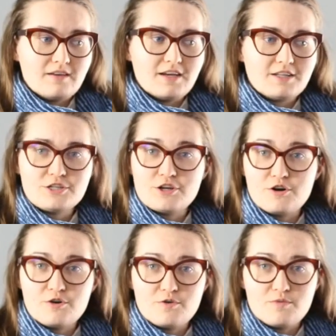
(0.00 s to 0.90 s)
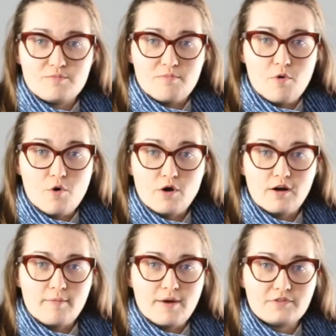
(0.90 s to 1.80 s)
get to know
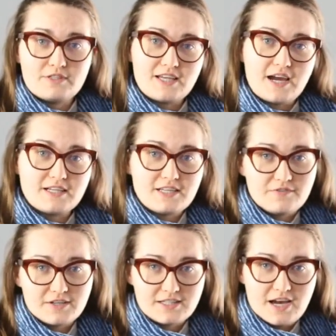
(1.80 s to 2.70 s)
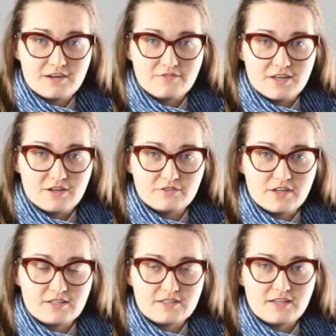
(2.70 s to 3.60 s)
more about the scientific side of the
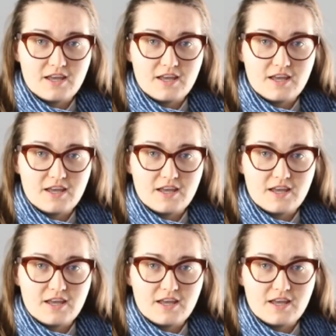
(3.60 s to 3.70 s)
illness